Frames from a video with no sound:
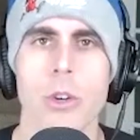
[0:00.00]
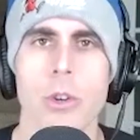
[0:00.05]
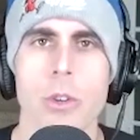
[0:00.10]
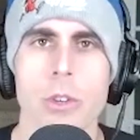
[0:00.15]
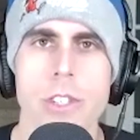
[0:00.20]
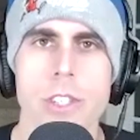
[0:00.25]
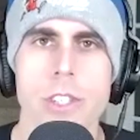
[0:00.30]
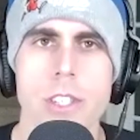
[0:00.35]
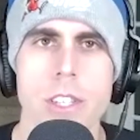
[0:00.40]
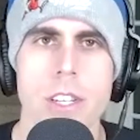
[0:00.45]
So
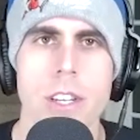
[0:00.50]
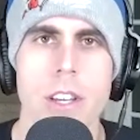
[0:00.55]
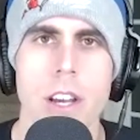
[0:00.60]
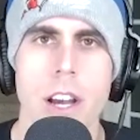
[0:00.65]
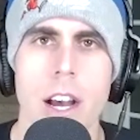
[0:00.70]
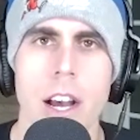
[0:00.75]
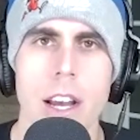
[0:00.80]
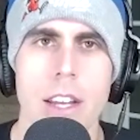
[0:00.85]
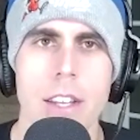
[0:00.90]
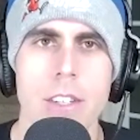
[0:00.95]
who's
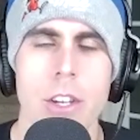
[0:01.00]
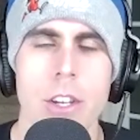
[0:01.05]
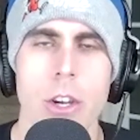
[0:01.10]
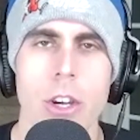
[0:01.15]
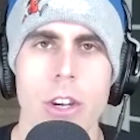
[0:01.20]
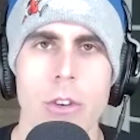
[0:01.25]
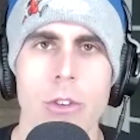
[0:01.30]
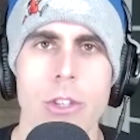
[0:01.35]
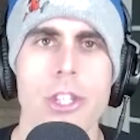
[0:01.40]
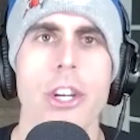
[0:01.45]

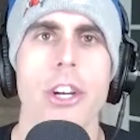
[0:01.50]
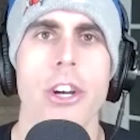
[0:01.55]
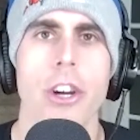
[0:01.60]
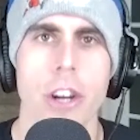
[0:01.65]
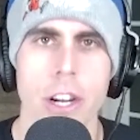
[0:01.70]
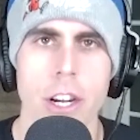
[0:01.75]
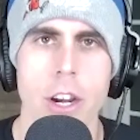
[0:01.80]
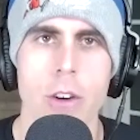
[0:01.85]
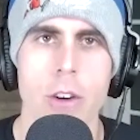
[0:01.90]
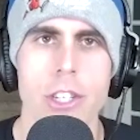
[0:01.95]
your
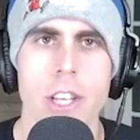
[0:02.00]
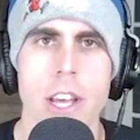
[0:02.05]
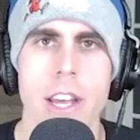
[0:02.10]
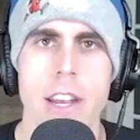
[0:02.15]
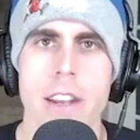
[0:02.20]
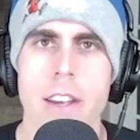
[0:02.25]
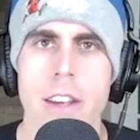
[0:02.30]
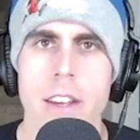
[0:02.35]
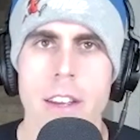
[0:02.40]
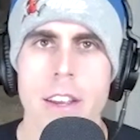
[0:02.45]
current coach
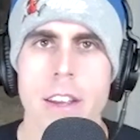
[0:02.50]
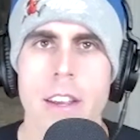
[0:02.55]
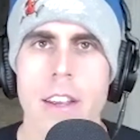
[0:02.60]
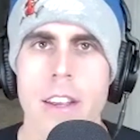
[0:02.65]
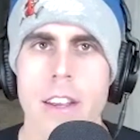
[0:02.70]
then?